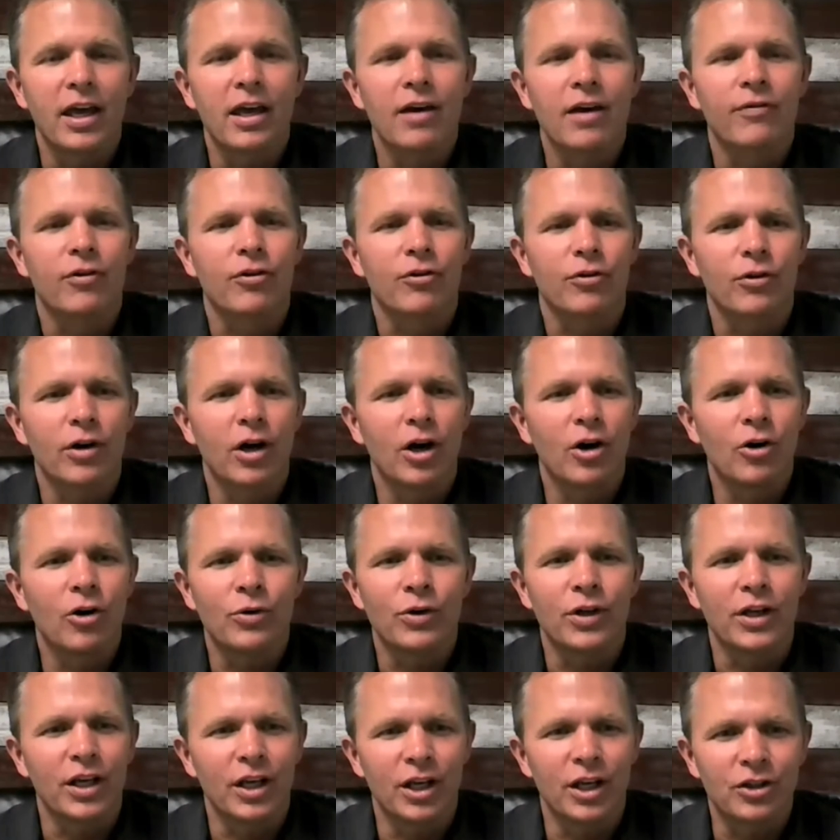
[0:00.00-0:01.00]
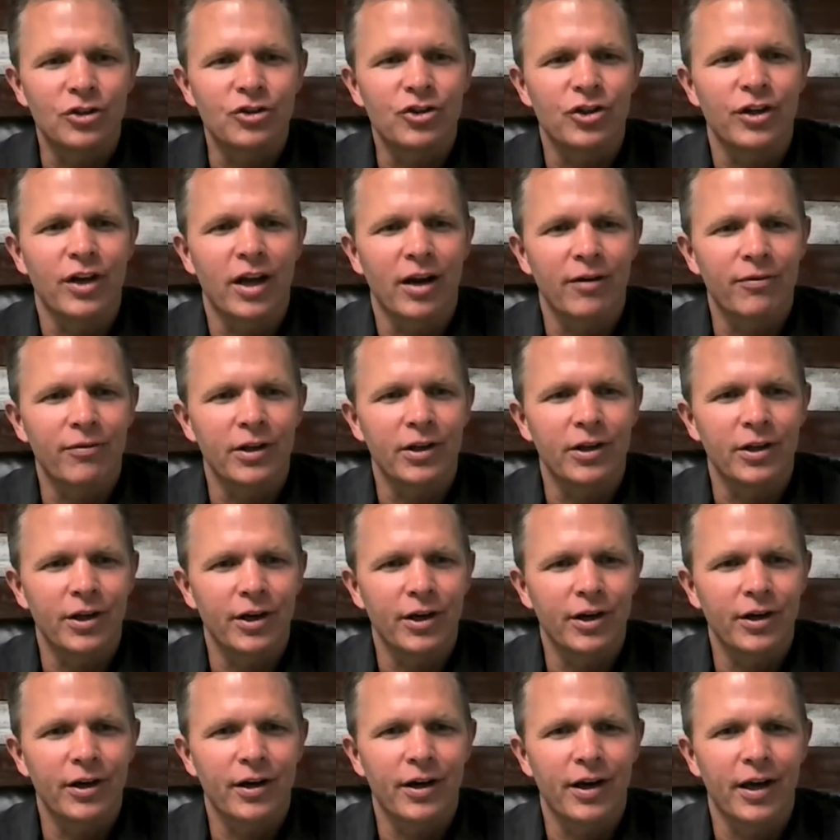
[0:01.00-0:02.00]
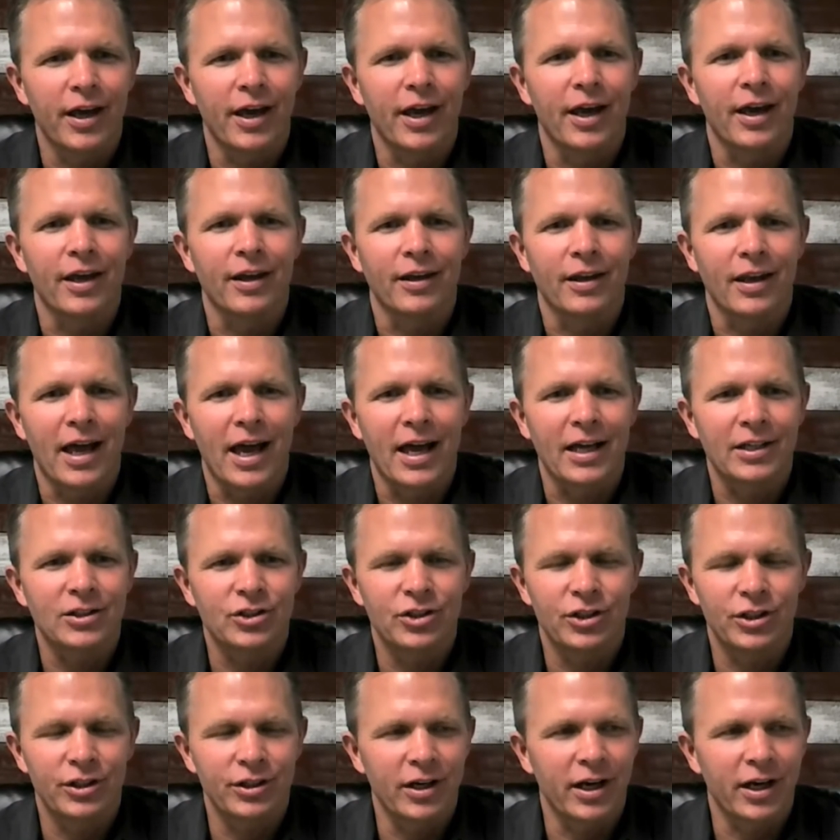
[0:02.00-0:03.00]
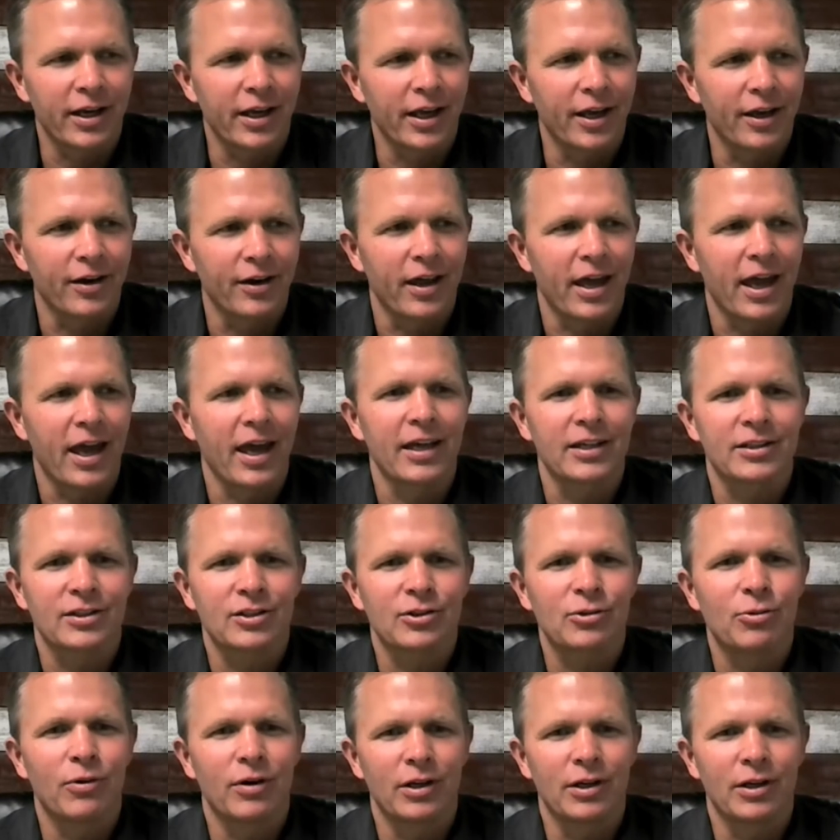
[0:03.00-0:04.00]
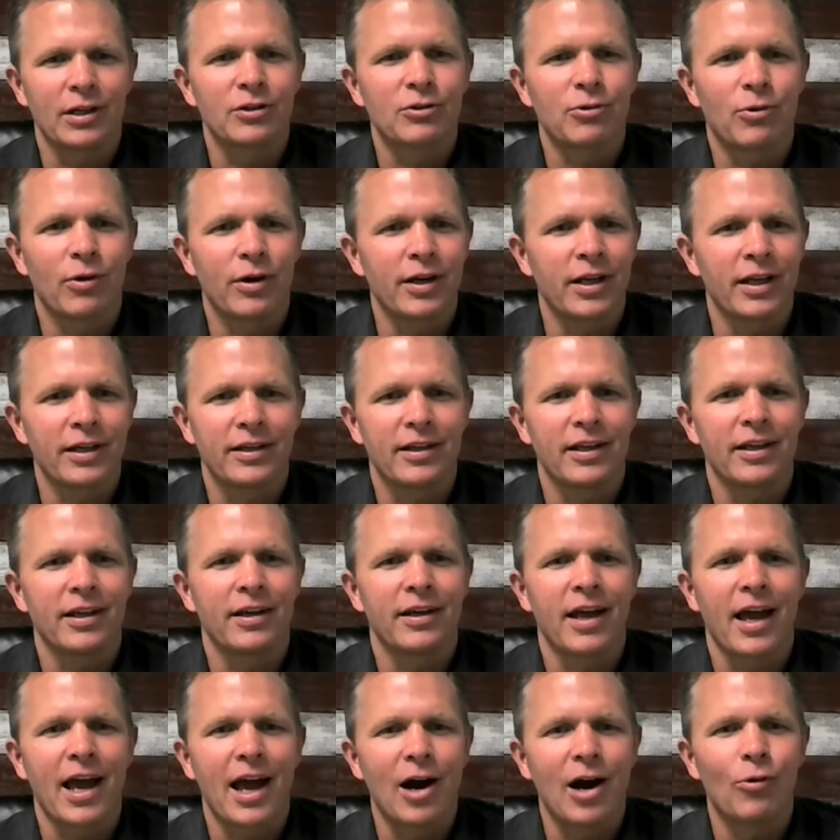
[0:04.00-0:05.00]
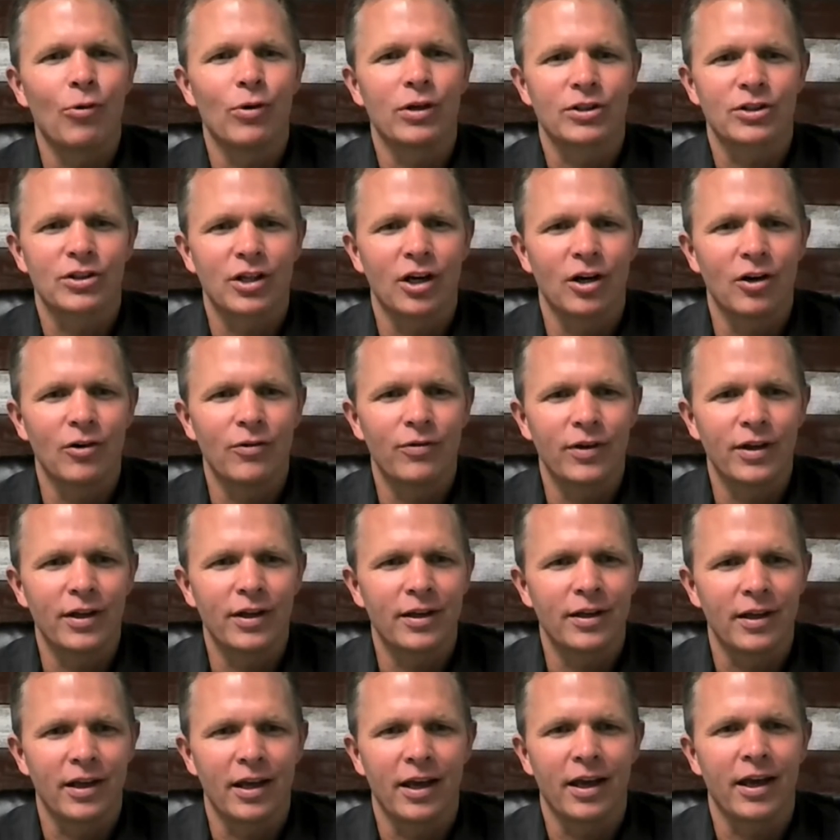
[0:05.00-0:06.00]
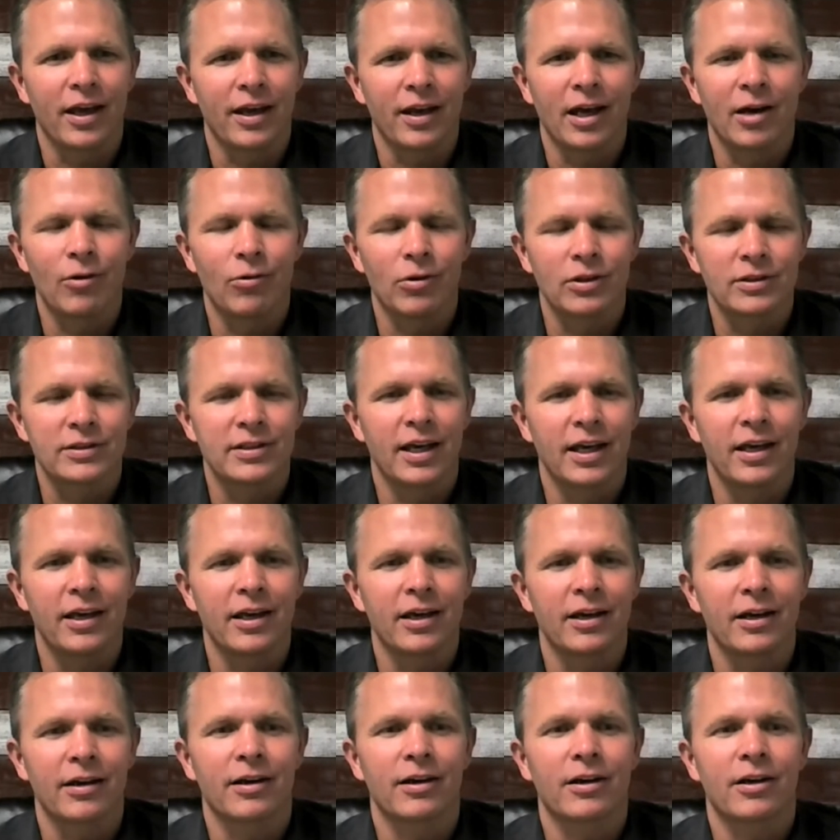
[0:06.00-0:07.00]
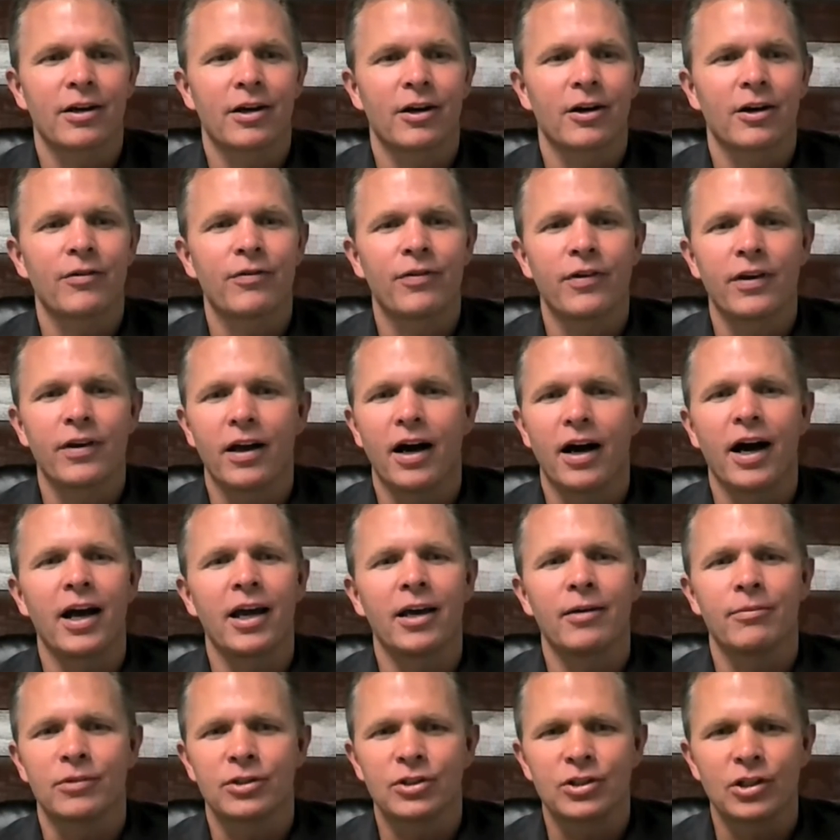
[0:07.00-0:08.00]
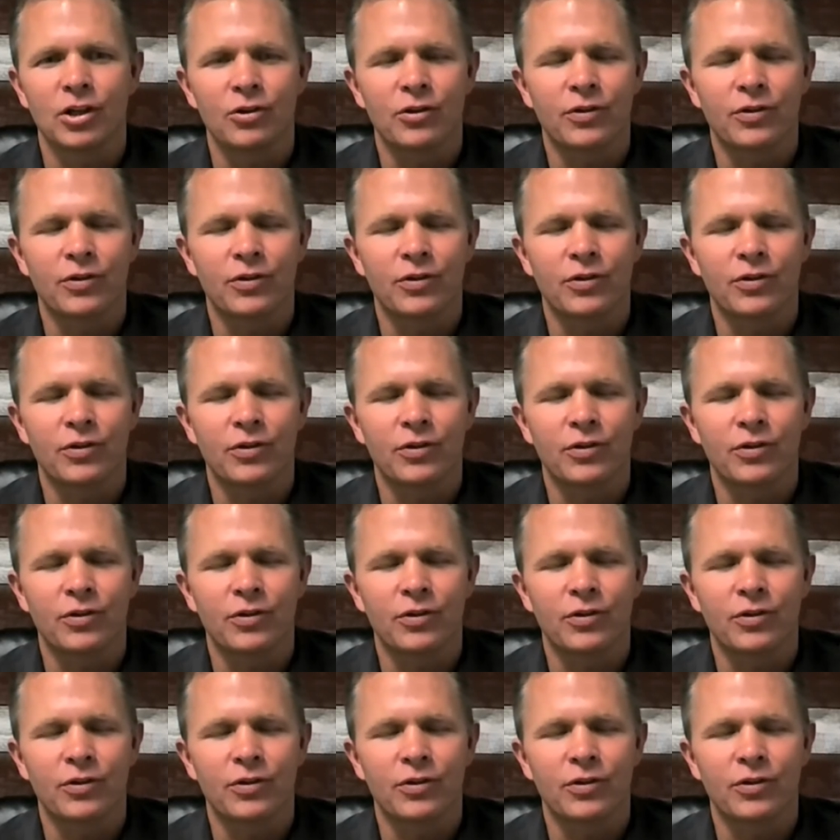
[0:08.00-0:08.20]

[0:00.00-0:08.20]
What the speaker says: have grown each and every year. And last year I get asked 2020, Dean, how was COVID? And I will tell you, Curfew, I am so